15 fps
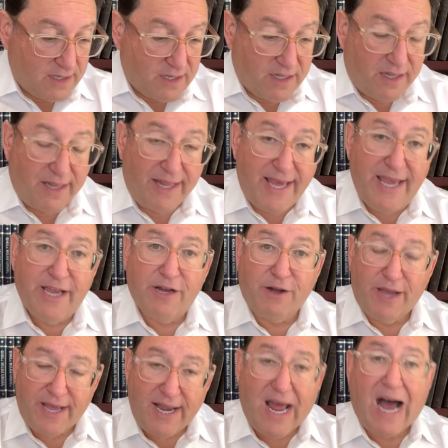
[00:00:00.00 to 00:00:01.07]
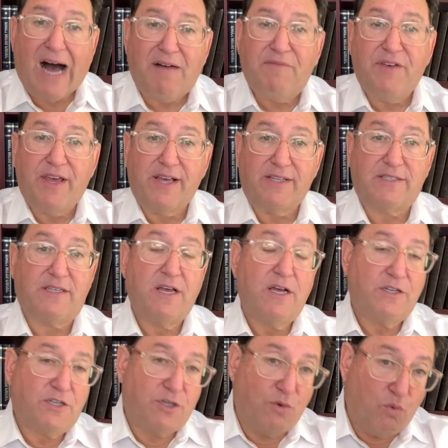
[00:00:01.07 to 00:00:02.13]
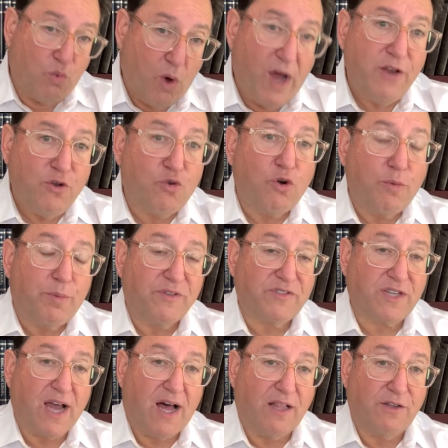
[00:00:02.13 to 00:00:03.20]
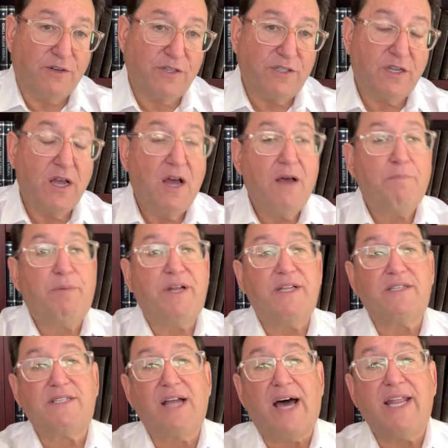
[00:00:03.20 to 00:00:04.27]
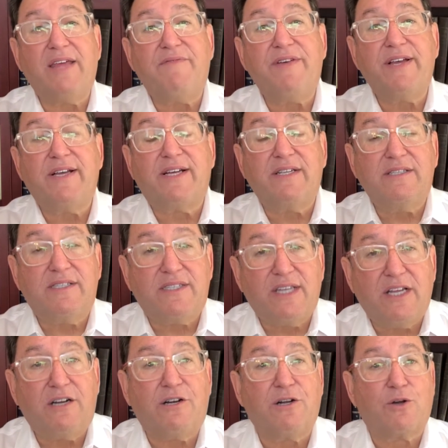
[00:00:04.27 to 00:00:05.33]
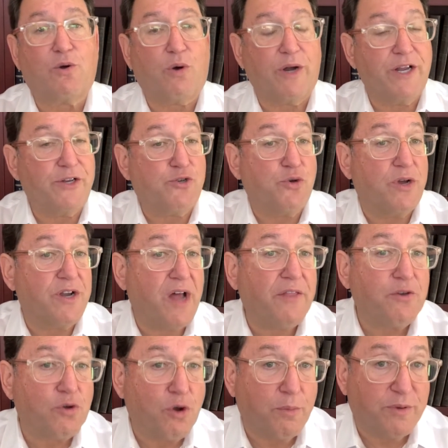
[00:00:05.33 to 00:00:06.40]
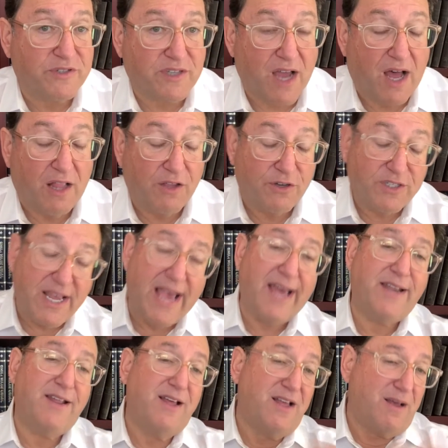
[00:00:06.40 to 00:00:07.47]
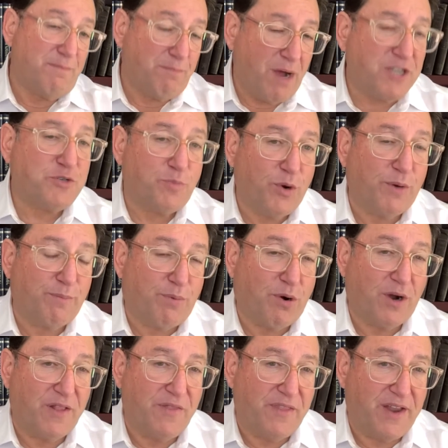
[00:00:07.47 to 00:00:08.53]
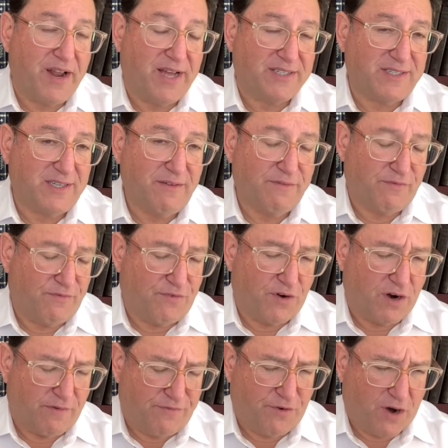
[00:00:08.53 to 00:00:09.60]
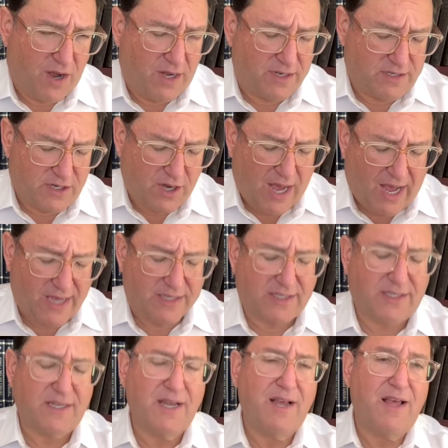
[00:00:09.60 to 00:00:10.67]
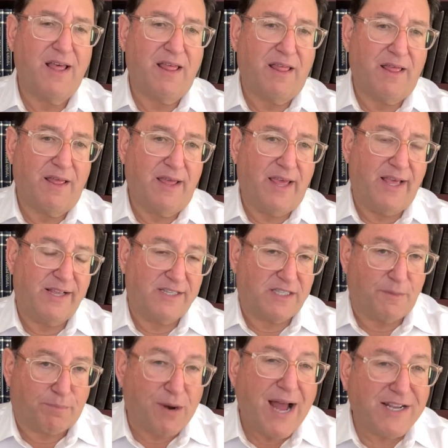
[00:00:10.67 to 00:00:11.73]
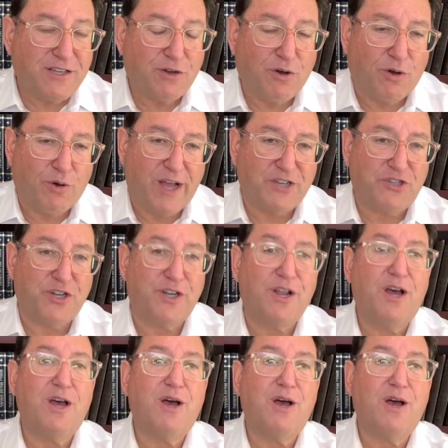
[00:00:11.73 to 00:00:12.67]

clear and obvious to one group of scholars, but is not even considered according to another group of scholars? And much more important than us, for, for, to us, is the practical question